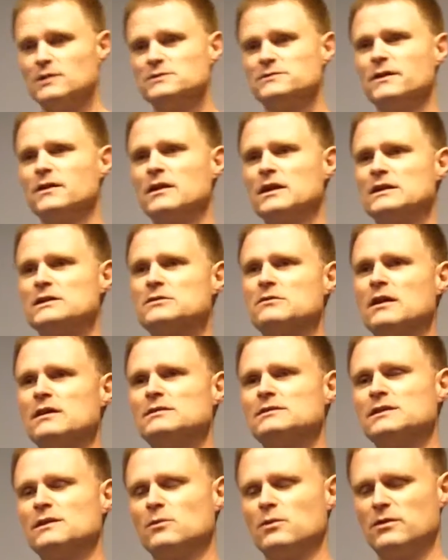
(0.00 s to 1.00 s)
It was very
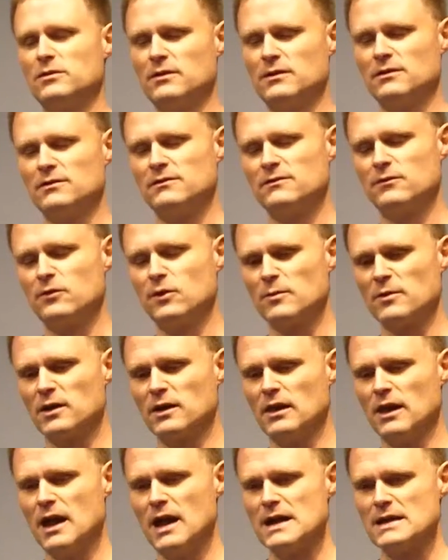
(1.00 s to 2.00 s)
interesting with the
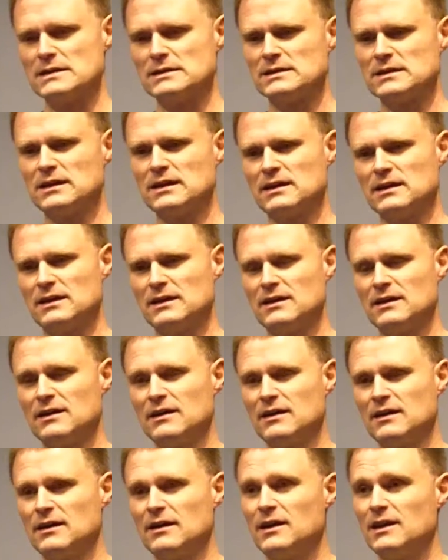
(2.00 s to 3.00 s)
former clients.
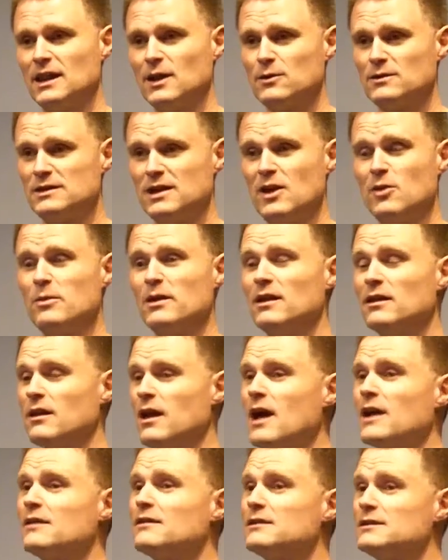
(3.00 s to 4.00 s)
They would tell me a
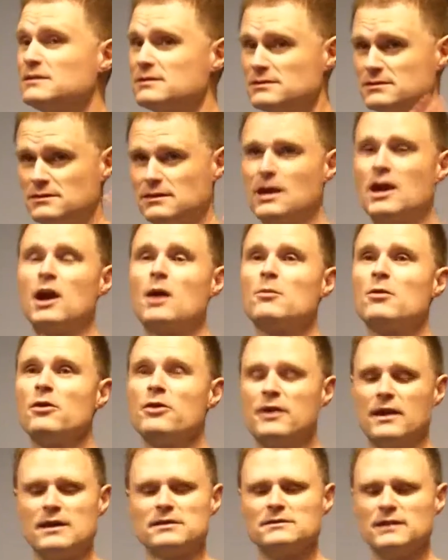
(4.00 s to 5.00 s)
lot of these
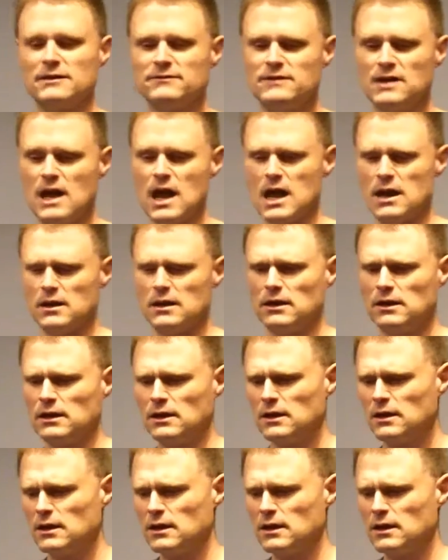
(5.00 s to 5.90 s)
terrible things they've done.